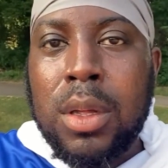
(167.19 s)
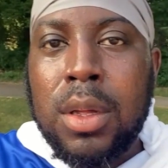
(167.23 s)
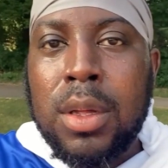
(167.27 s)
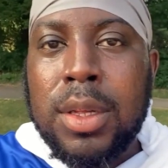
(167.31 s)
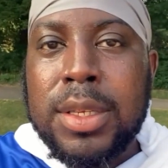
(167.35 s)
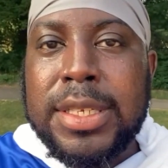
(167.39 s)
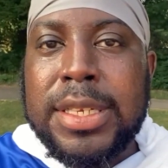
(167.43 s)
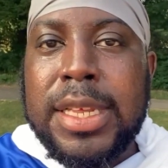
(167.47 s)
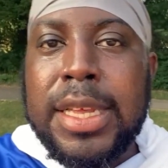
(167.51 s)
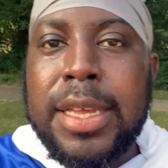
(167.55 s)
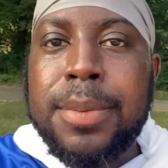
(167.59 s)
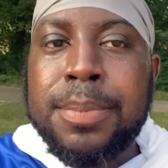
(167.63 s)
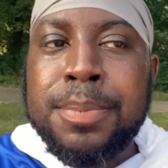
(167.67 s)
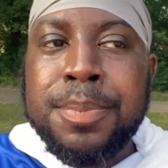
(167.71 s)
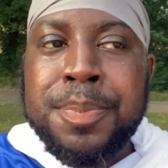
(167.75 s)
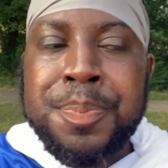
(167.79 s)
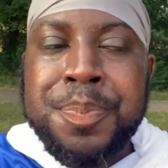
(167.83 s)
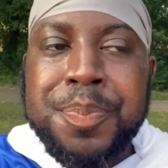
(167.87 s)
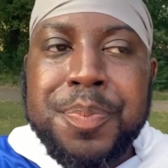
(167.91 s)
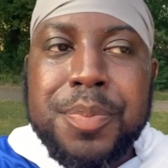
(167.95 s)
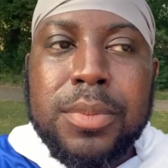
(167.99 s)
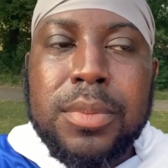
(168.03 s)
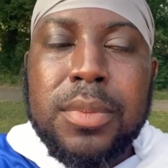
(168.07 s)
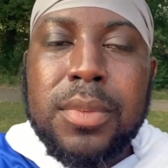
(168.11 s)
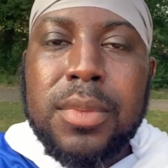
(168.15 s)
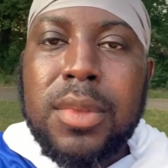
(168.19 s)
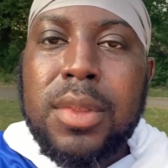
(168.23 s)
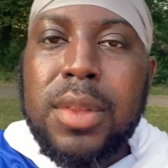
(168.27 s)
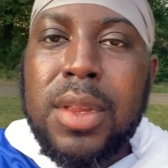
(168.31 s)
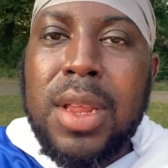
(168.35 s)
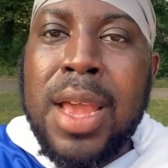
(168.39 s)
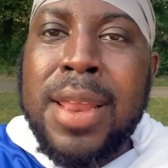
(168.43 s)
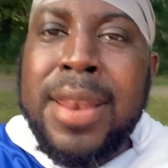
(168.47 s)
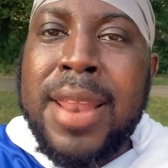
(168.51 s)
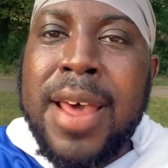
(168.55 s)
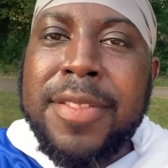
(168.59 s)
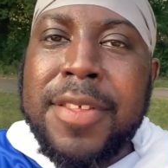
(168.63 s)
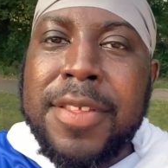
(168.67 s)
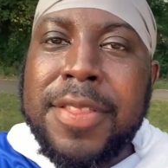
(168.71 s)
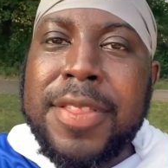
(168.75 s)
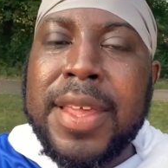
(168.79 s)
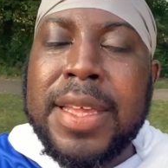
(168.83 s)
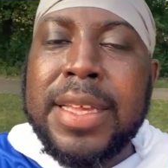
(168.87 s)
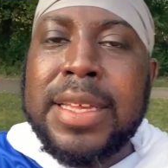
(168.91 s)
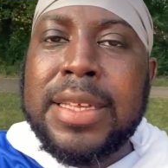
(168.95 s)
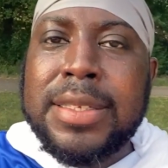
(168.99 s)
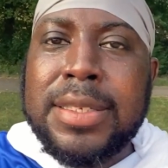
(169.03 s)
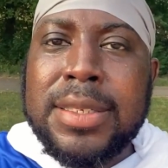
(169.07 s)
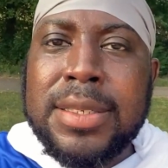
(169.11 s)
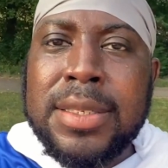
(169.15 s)
See, another
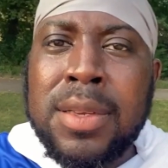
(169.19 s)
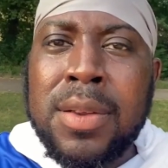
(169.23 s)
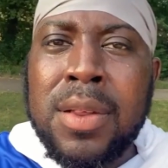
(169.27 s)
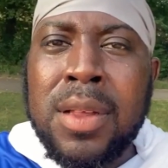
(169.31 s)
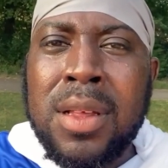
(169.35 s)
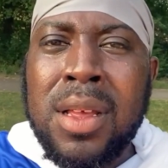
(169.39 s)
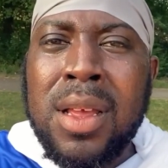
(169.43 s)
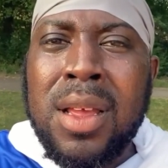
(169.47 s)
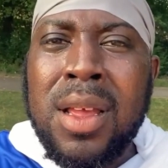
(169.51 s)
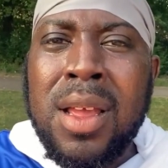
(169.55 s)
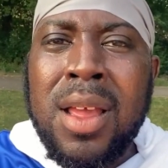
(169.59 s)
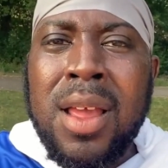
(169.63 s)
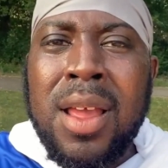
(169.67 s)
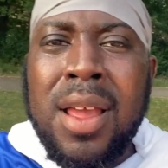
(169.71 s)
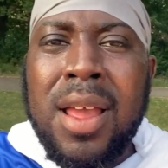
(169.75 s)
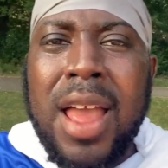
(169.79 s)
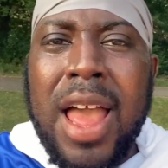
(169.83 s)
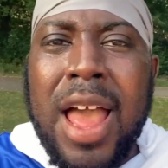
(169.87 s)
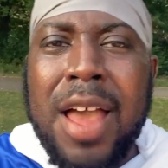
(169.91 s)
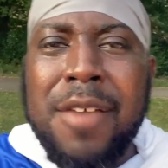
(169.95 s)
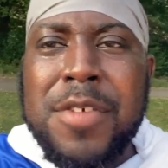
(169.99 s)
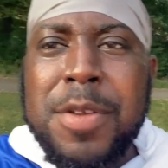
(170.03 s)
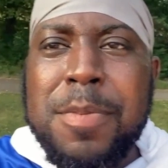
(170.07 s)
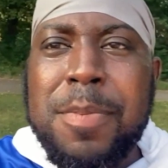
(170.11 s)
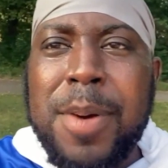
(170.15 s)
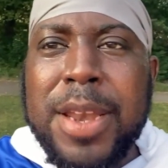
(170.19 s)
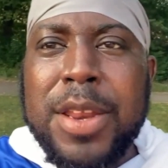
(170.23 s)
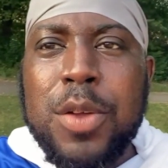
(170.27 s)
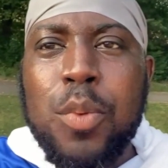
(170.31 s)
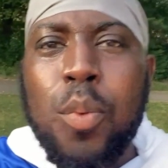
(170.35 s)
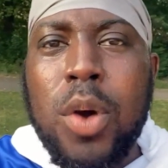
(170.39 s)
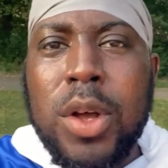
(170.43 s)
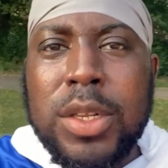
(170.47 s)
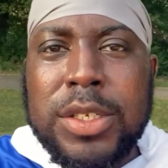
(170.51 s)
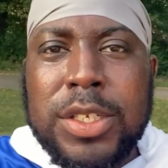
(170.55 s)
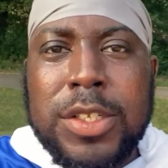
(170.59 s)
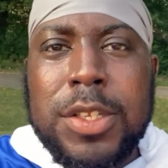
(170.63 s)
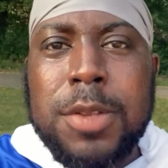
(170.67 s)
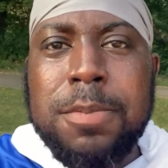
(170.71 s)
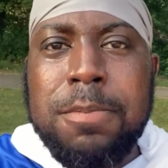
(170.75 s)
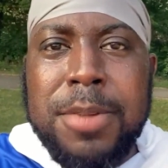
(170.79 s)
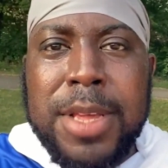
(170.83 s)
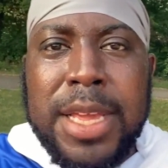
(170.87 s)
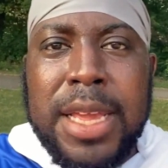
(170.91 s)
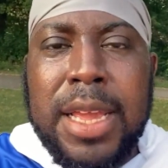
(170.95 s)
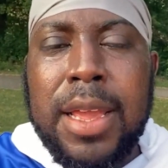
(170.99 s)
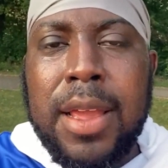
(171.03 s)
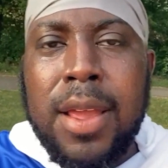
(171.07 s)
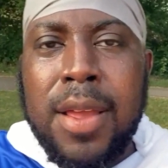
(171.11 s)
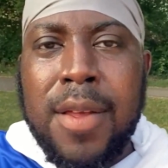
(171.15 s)
thing is everybody wants to
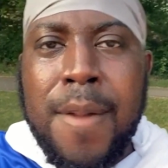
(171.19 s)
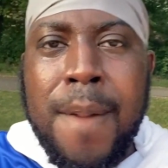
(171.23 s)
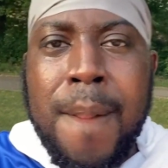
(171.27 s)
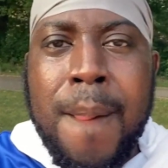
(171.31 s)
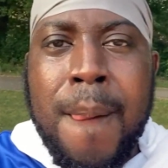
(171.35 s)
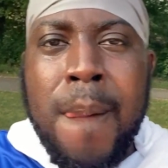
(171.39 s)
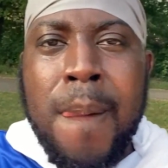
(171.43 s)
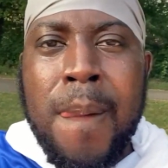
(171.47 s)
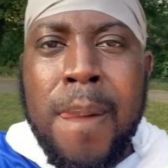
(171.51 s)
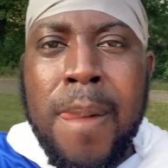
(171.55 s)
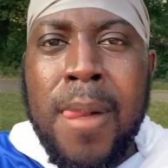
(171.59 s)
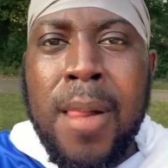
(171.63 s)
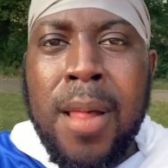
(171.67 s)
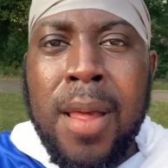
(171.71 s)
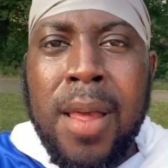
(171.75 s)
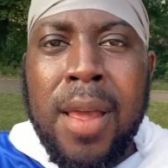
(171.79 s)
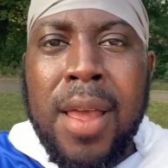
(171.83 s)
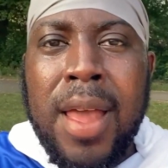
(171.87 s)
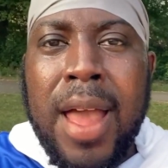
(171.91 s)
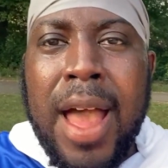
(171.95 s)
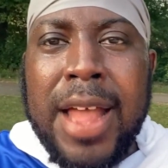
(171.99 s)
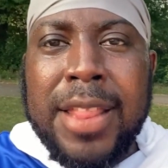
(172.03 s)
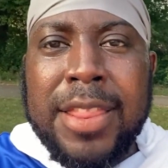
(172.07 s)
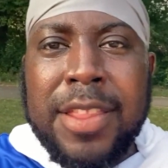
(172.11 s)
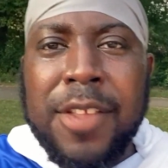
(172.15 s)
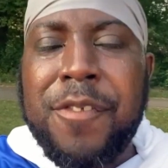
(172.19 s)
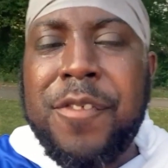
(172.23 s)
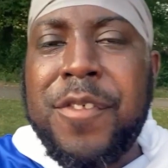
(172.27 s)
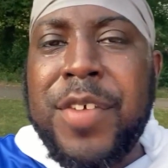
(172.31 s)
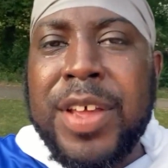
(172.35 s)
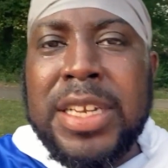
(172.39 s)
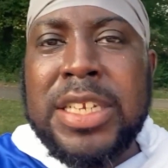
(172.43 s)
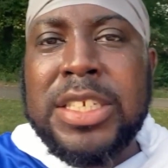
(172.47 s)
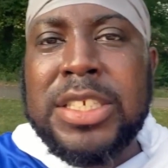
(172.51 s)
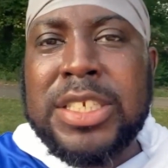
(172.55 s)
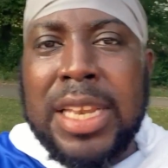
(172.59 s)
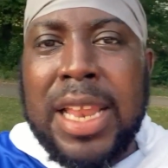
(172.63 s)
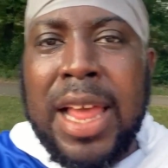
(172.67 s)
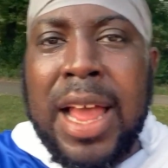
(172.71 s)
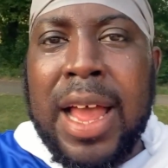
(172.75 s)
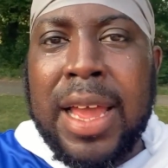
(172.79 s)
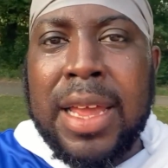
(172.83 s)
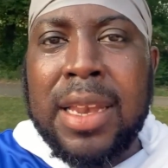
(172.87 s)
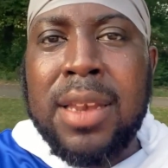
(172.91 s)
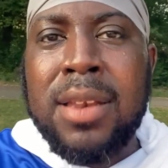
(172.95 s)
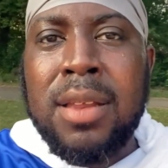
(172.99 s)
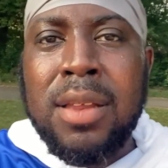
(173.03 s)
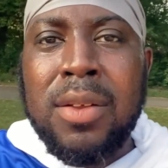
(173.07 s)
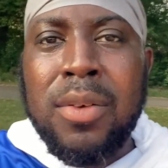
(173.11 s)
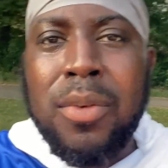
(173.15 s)
be at the finish
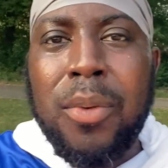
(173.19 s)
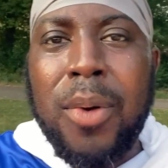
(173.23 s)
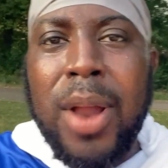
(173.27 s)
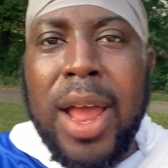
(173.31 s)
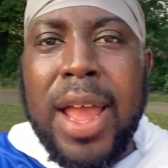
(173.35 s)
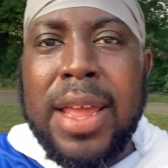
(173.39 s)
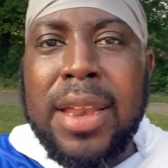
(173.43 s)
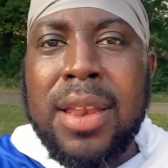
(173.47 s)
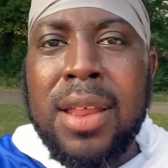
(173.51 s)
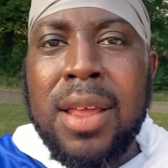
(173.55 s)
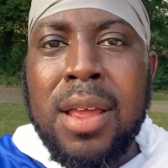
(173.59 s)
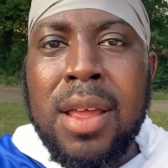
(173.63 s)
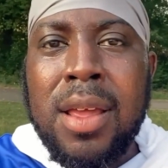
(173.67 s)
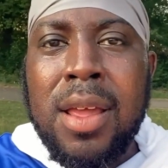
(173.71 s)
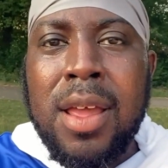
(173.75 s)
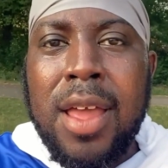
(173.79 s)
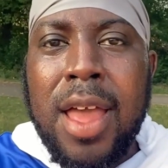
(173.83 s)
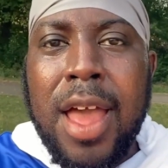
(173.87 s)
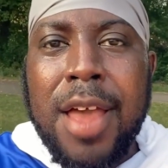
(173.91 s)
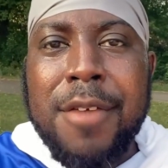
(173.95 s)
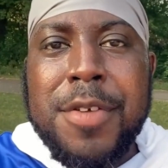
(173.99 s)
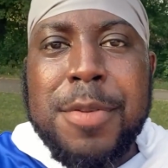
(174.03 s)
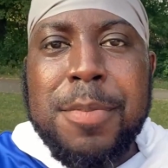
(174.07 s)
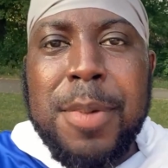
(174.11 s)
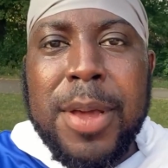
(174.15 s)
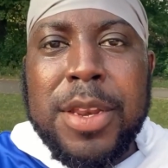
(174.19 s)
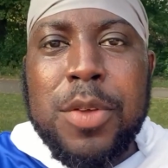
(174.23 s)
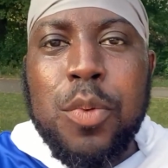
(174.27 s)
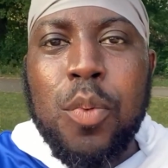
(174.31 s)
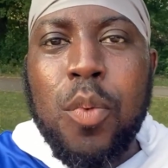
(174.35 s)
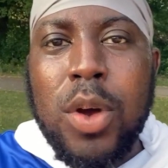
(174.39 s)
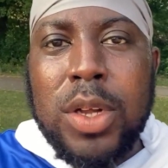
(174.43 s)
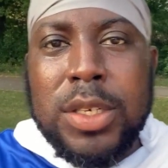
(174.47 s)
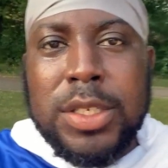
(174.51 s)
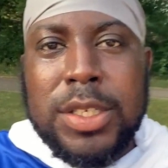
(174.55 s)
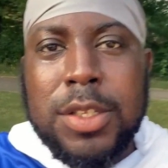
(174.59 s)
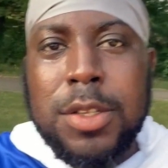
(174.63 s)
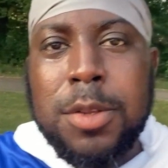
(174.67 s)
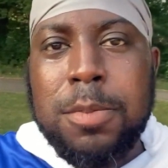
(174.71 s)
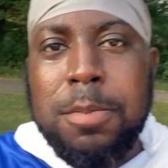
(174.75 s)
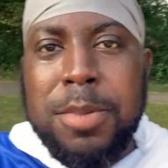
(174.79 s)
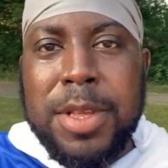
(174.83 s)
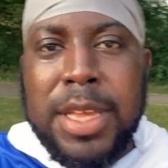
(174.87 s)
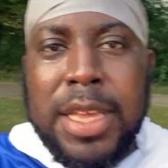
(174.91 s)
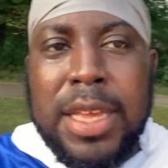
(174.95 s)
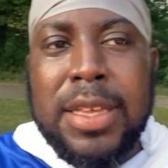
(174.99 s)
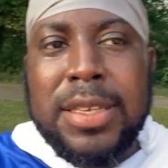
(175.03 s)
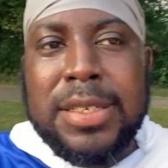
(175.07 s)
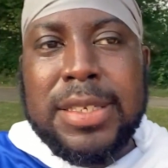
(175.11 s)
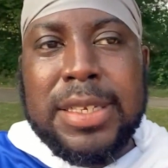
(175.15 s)
line, right? Everybody wants to
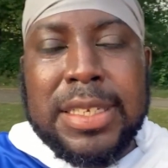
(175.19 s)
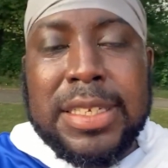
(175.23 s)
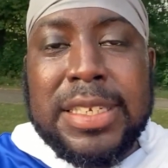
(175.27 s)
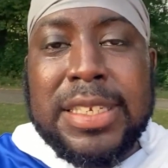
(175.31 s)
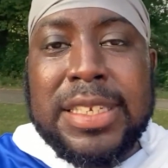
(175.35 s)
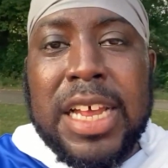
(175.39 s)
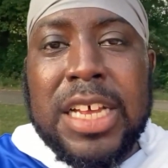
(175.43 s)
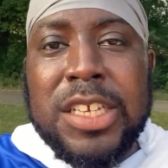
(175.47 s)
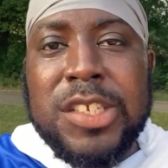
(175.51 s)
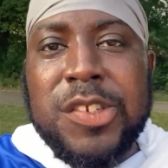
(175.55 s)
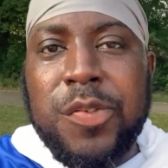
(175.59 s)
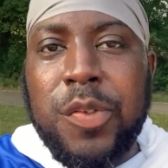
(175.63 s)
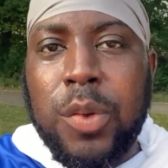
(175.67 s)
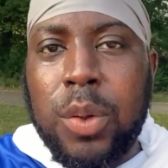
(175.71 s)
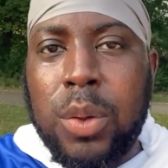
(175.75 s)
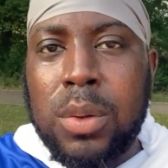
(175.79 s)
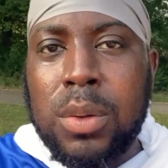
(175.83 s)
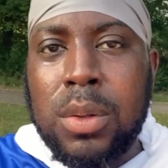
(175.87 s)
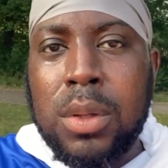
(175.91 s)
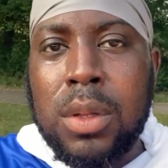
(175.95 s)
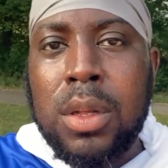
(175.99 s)
be successful.